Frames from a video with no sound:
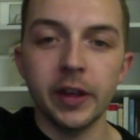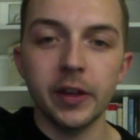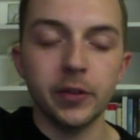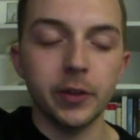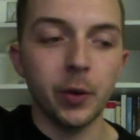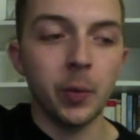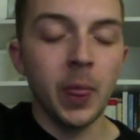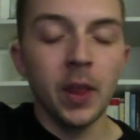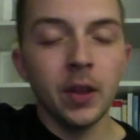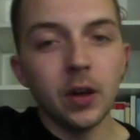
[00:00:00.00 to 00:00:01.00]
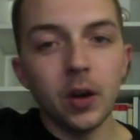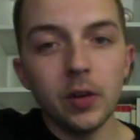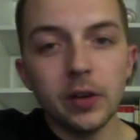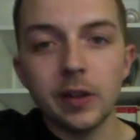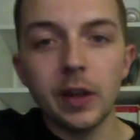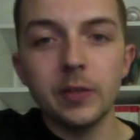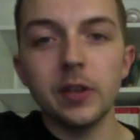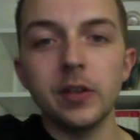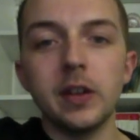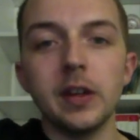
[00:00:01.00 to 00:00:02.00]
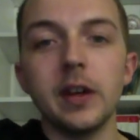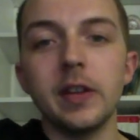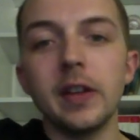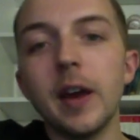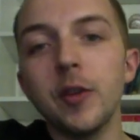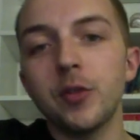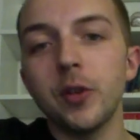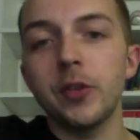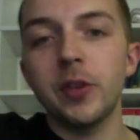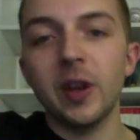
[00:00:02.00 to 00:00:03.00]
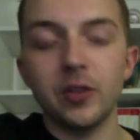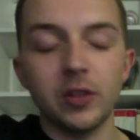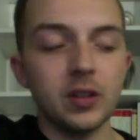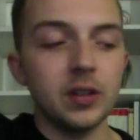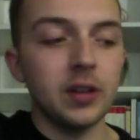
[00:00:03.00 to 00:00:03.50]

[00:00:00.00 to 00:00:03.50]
So all that's left is the outro section.